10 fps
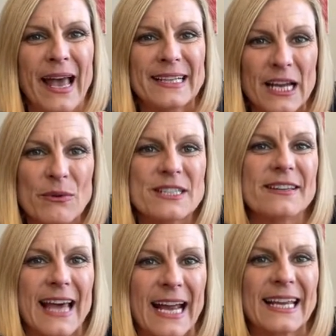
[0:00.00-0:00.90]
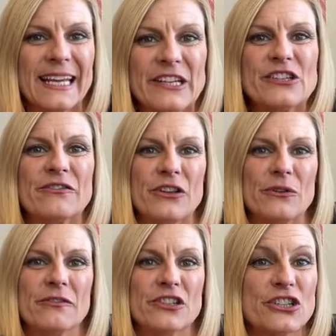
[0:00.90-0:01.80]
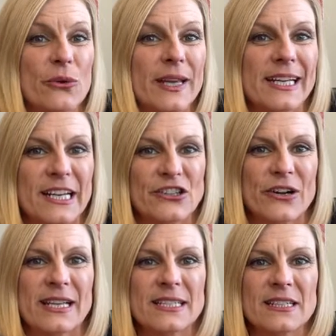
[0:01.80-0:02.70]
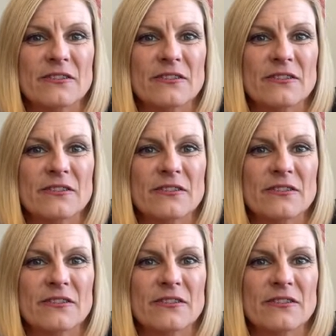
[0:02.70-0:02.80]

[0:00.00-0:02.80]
And I want to thank each of you for showing an interest,